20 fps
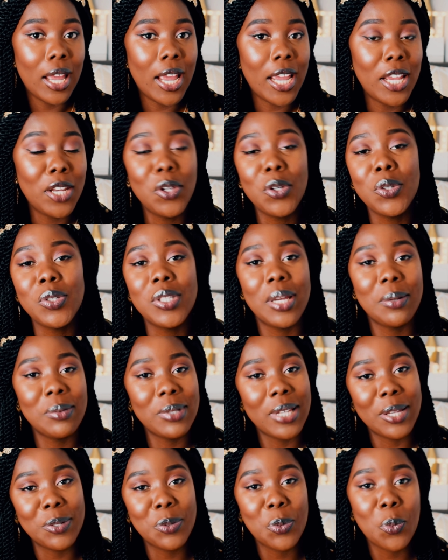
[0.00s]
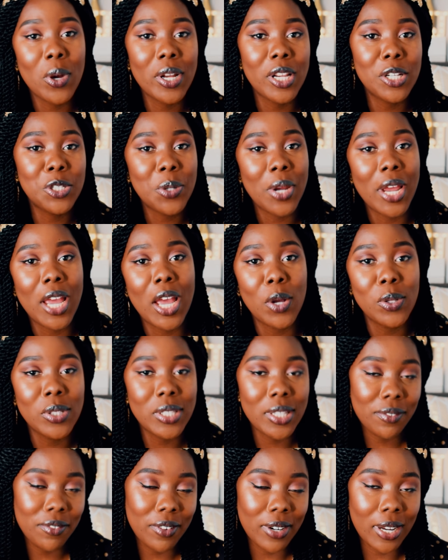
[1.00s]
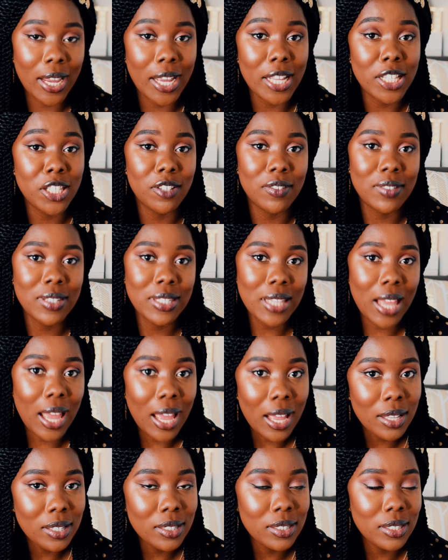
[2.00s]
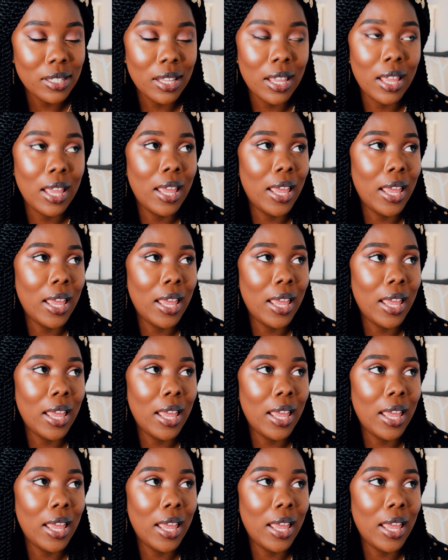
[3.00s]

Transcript: I know sometimes we want to try out different kinds of styles